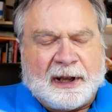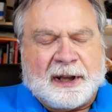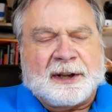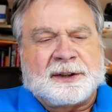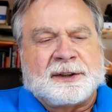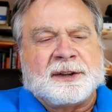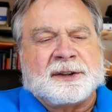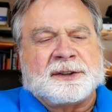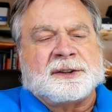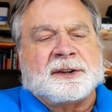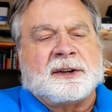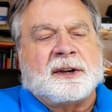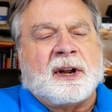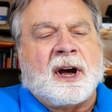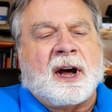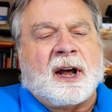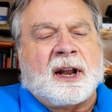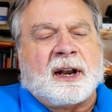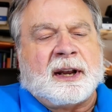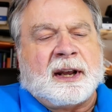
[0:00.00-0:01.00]
it does
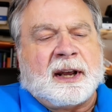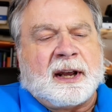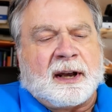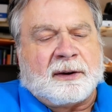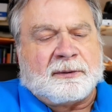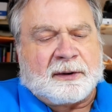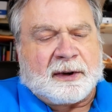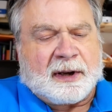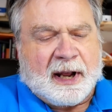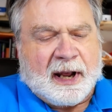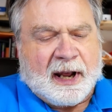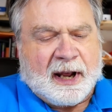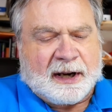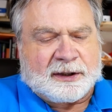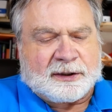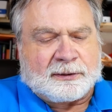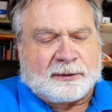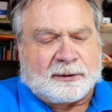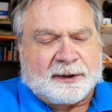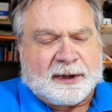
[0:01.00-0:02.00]
not have an
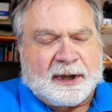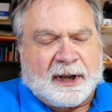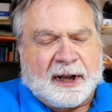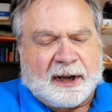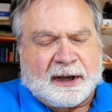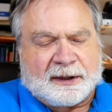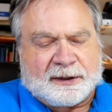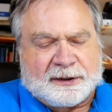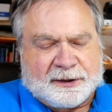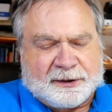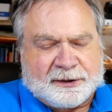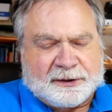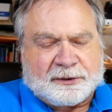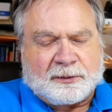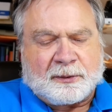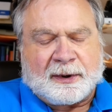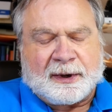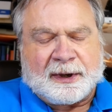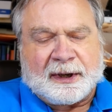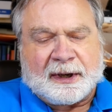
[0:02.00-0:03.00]
actual date, just
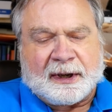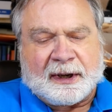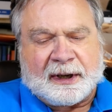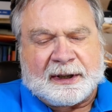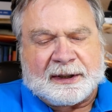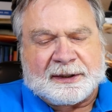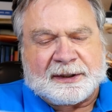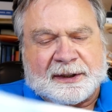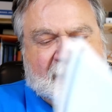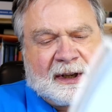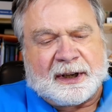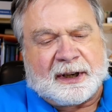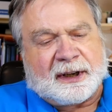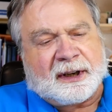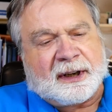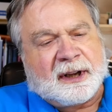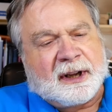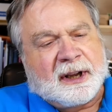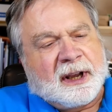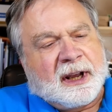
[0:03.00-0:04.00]

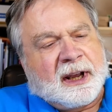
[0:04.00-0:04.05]
2019,